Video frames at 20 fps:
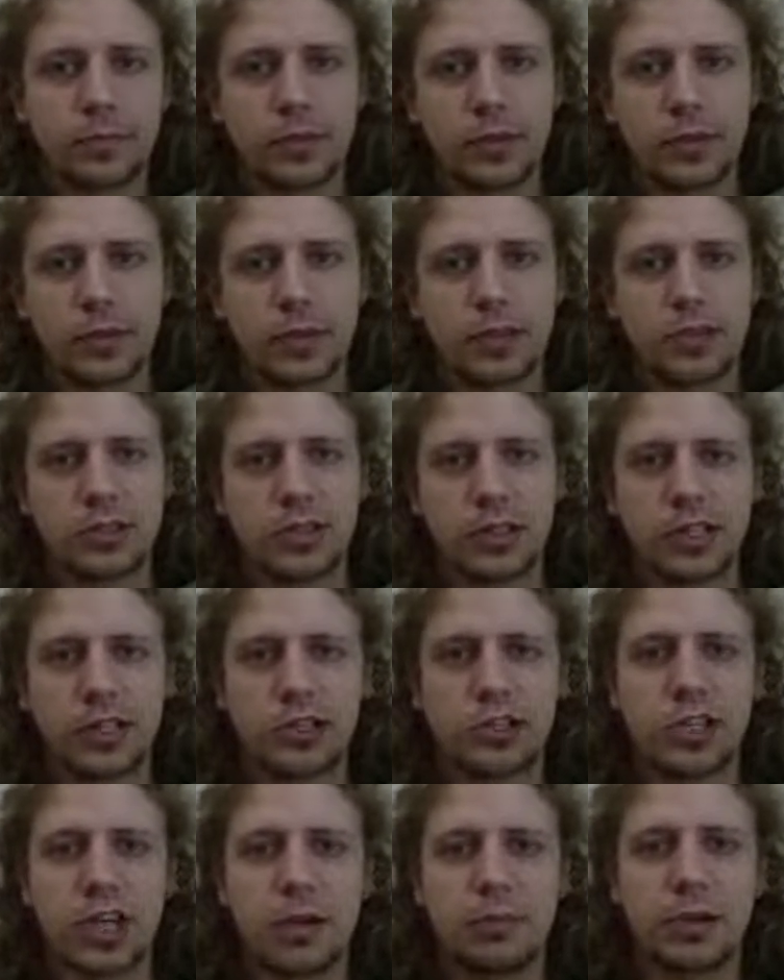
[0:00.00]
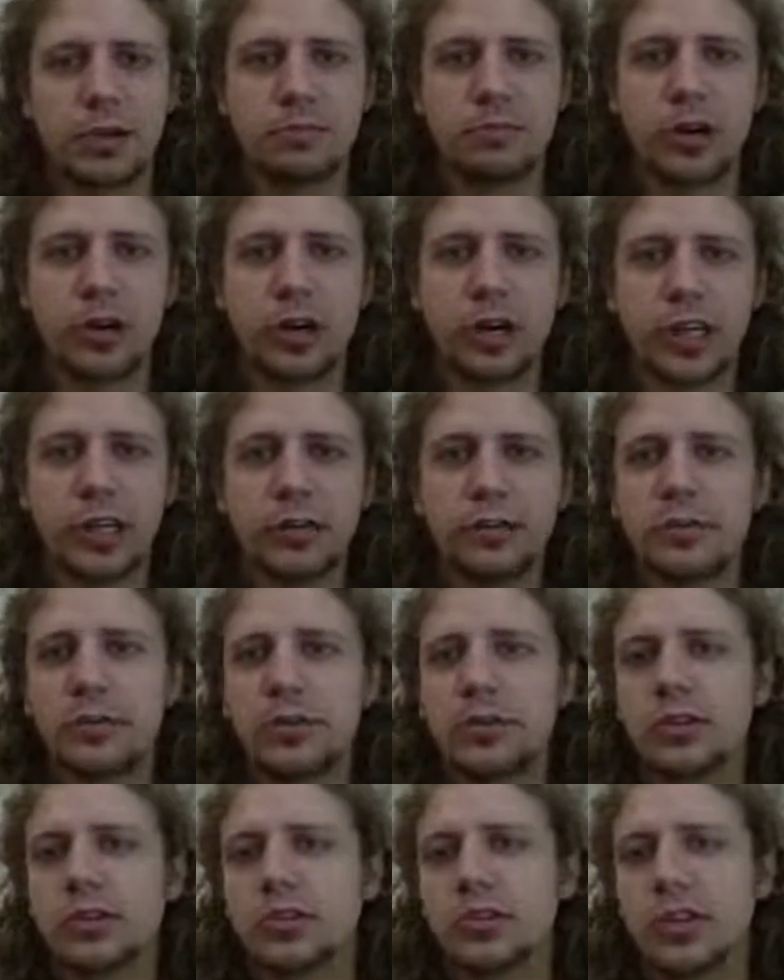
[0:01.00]
It's like a chopping party.
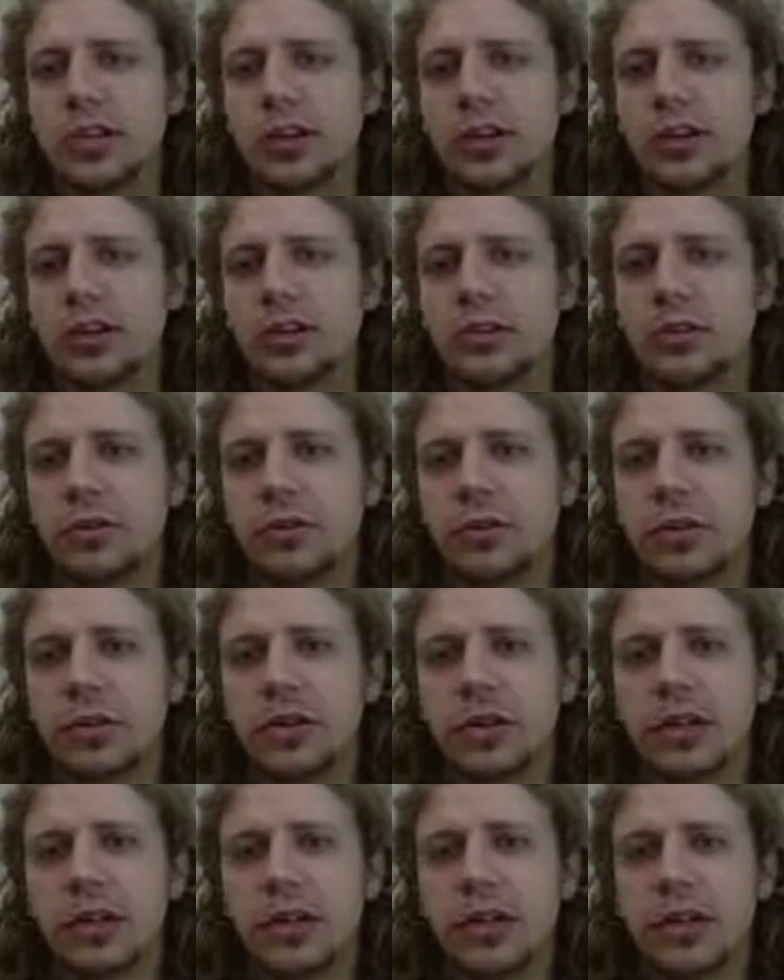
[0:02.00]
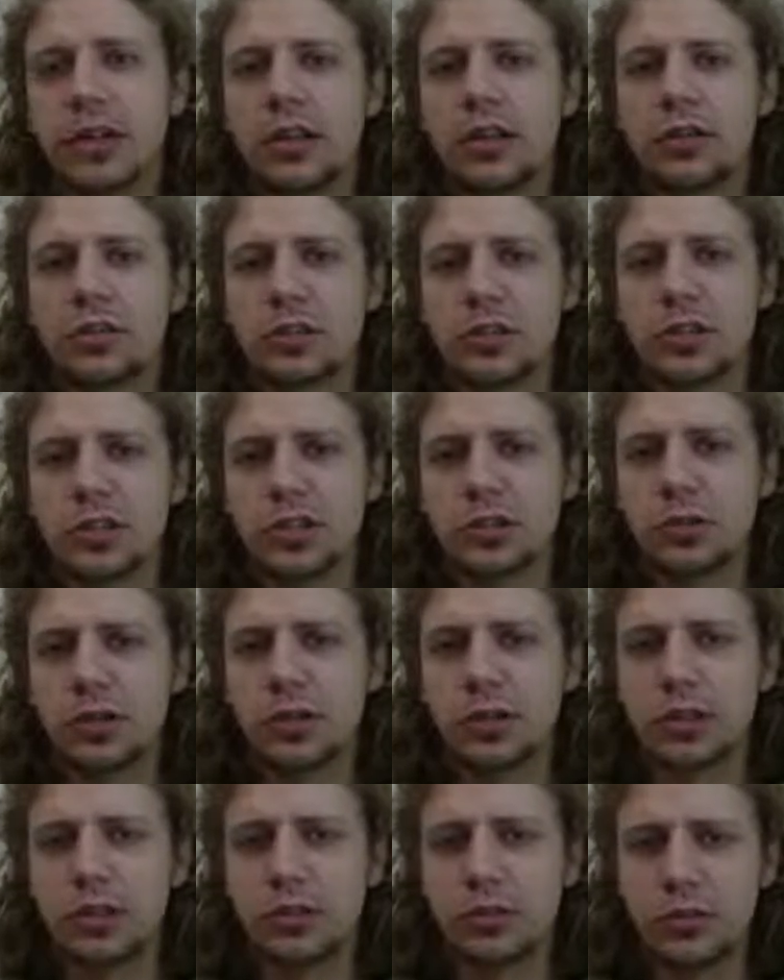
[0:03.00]
So this
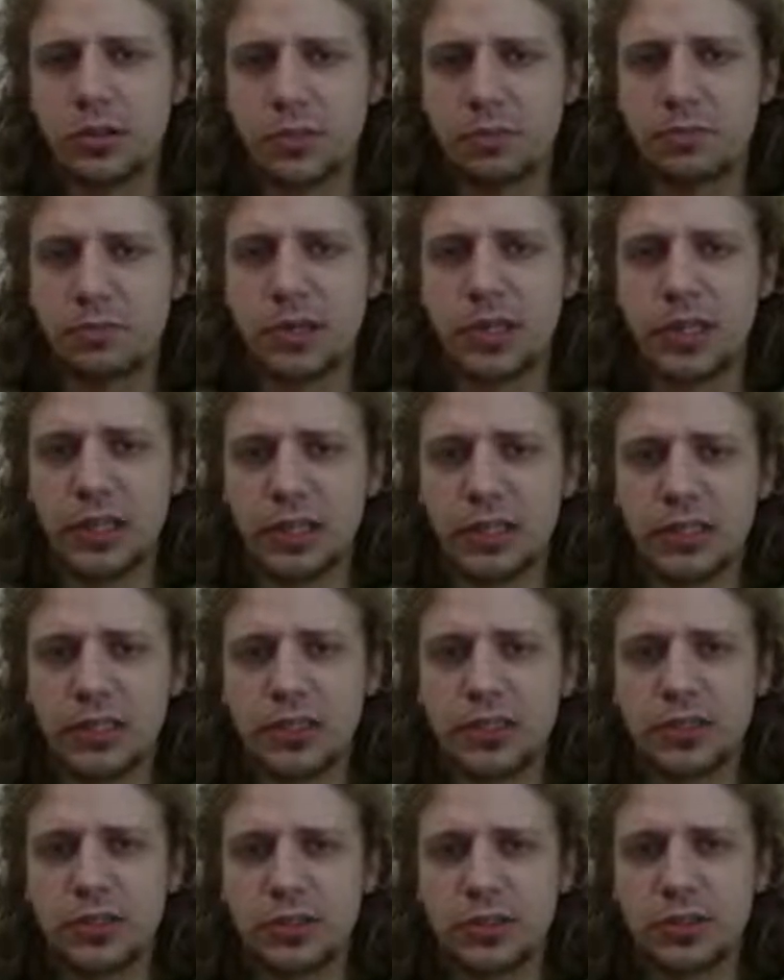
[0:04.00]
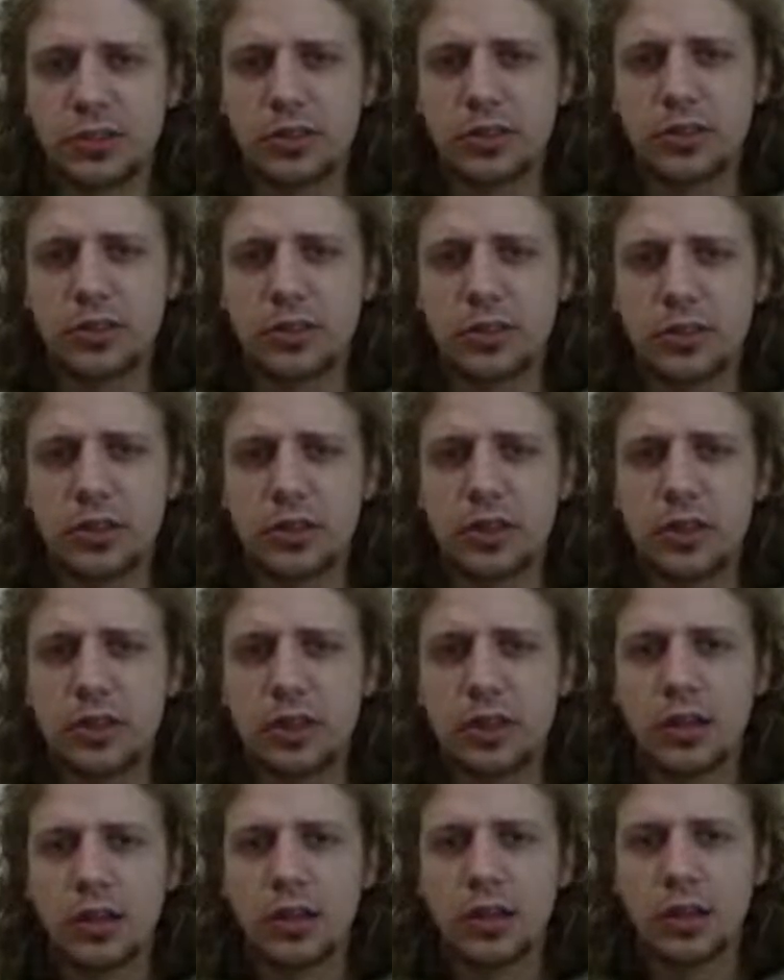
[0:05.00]
would lose a piece.
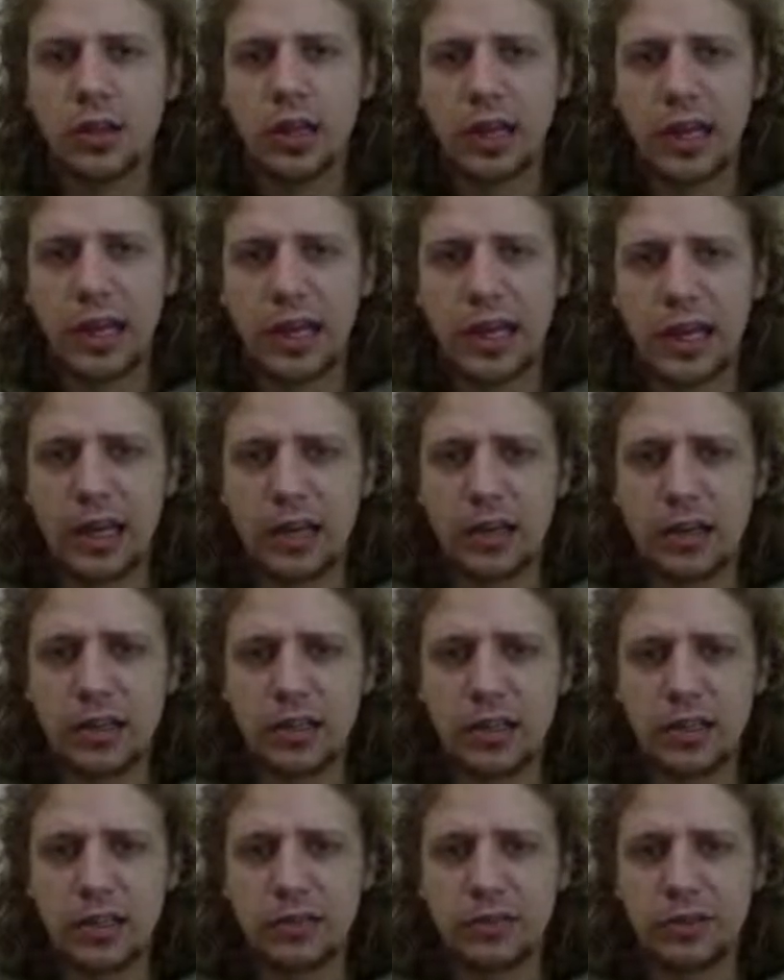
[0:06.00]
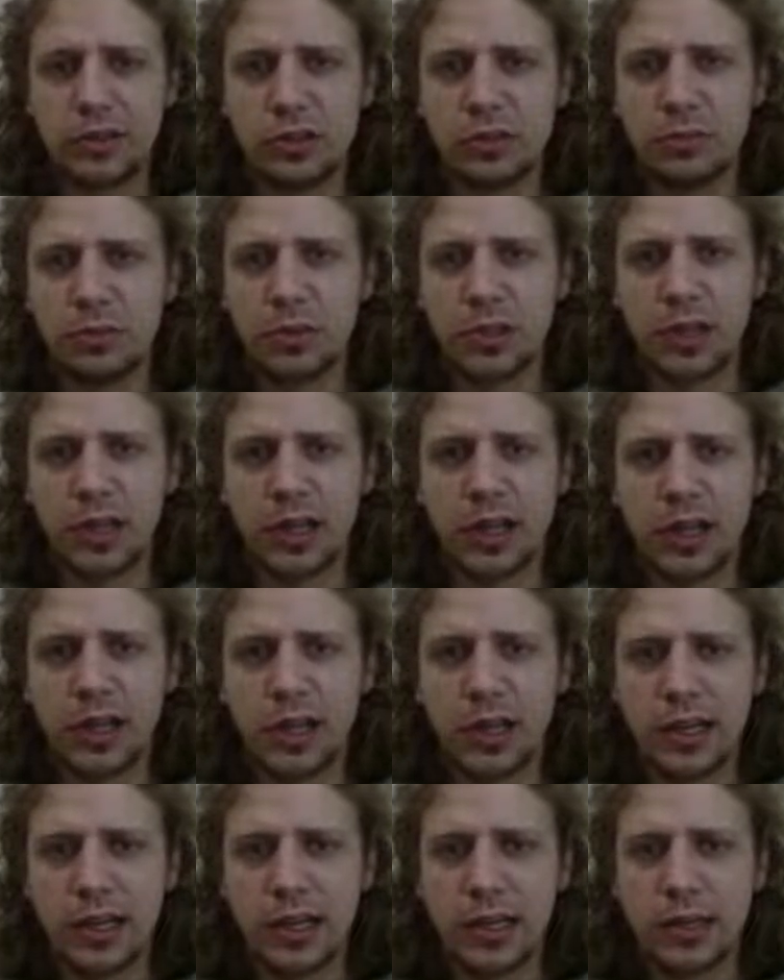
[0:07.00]
And if you
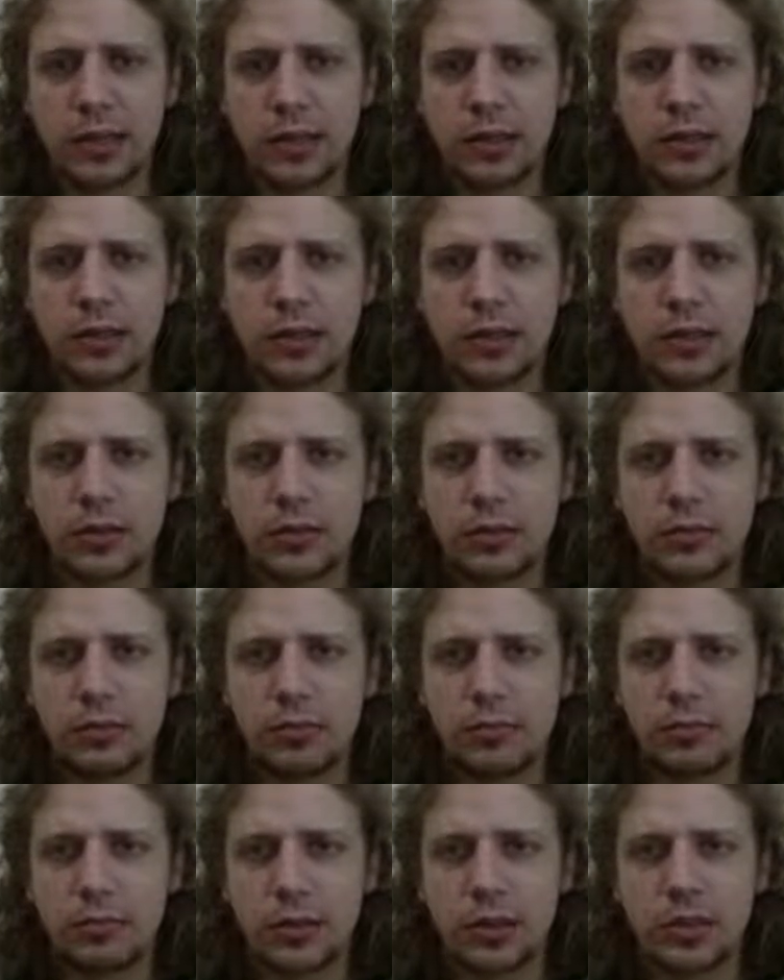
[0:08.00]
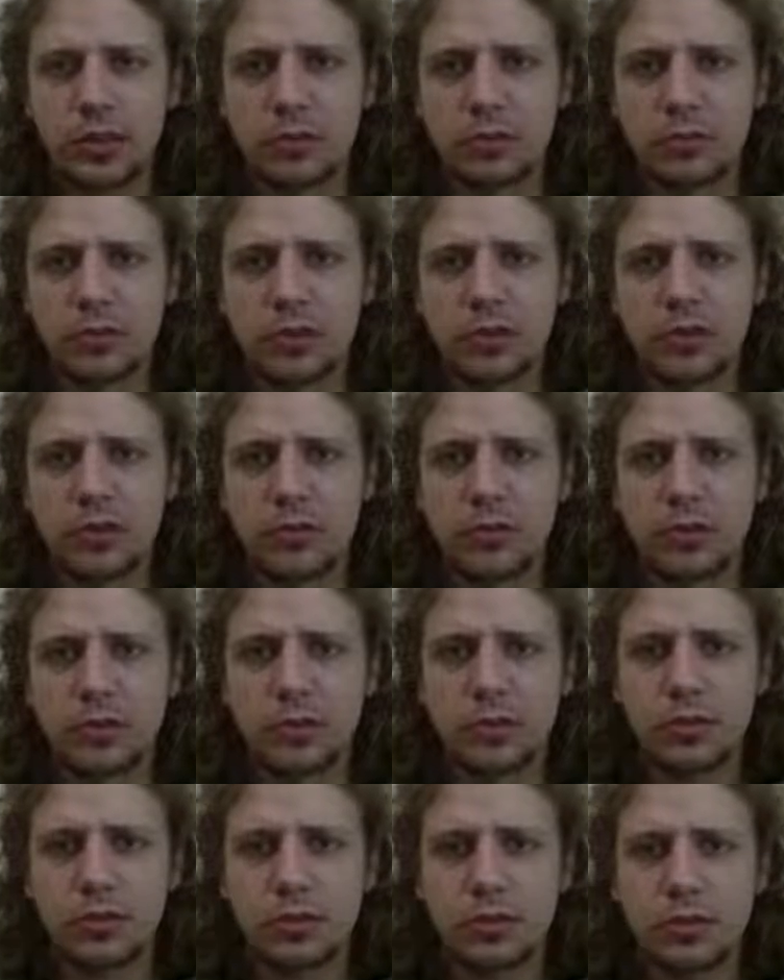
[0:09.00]
play bishop,
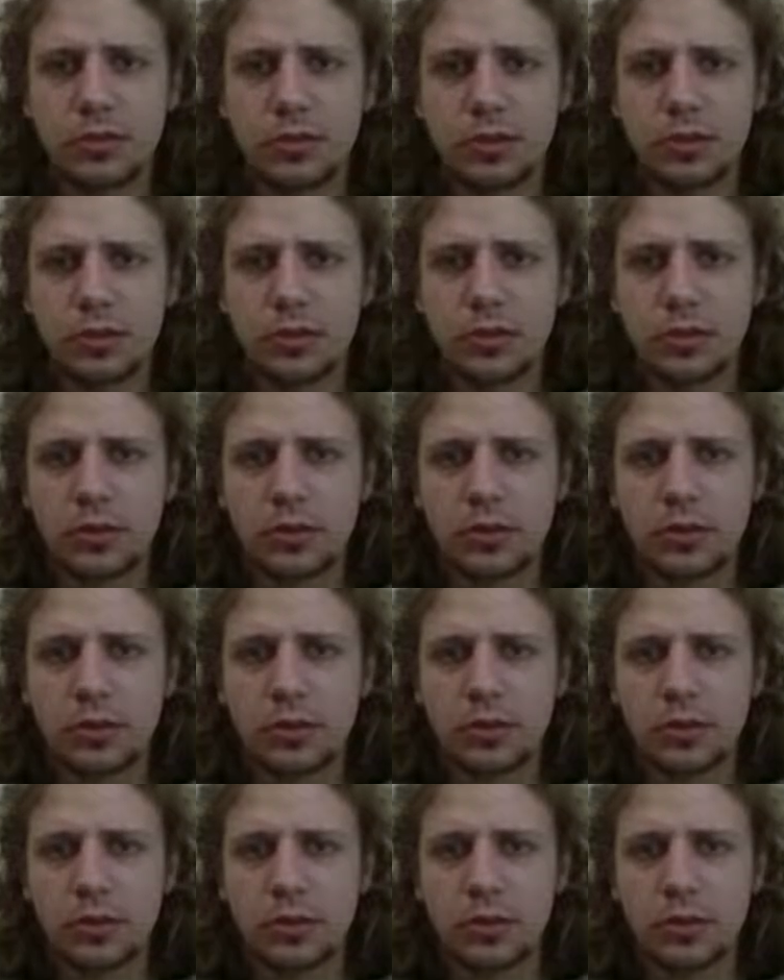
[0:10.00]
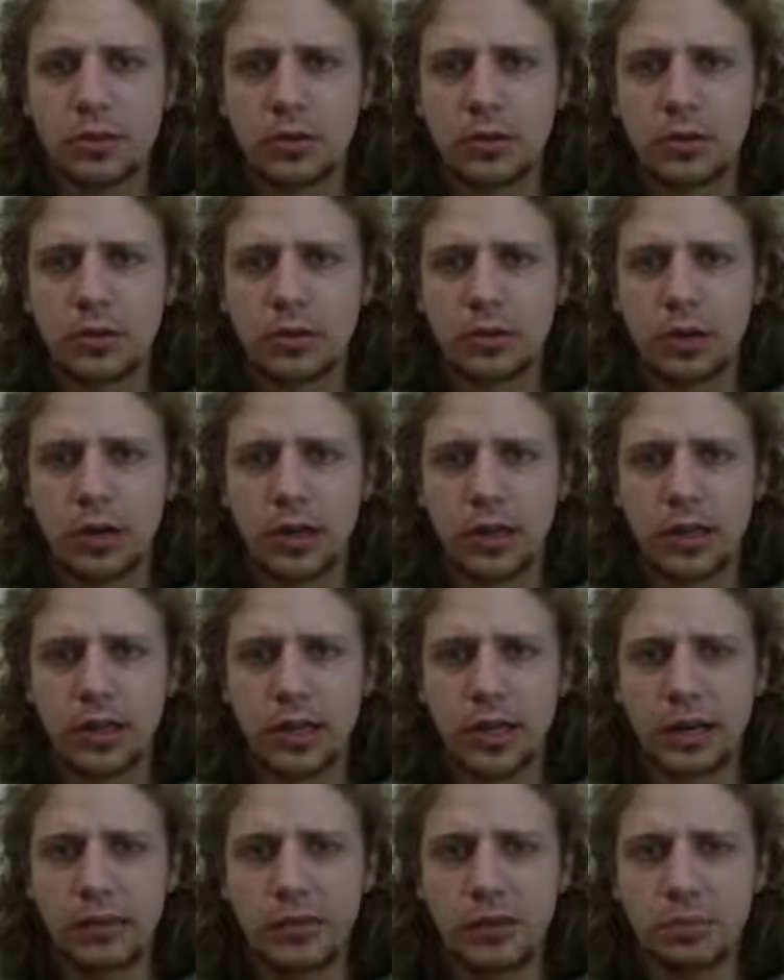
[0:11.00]
all right,
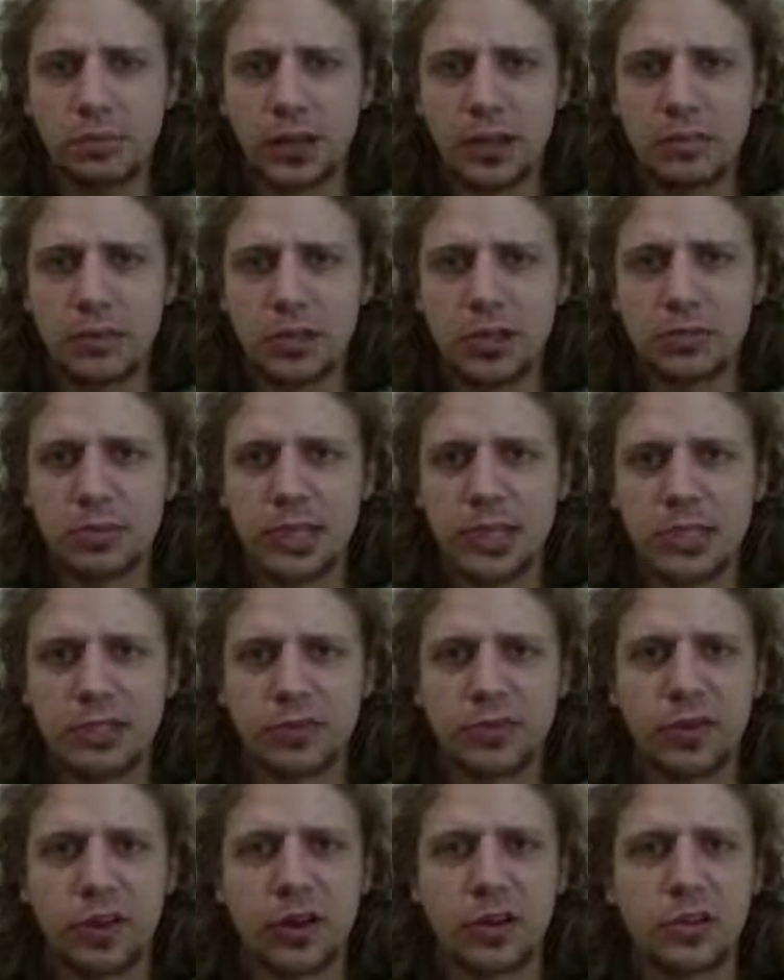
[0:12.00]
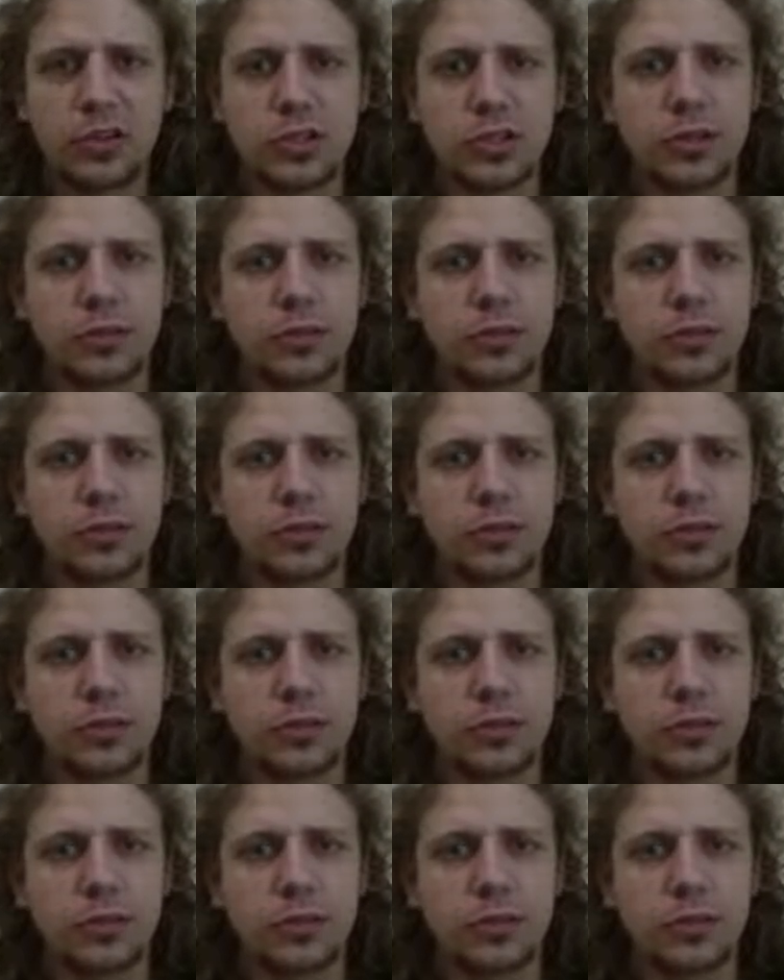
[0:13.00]
and if you play bishop takes first,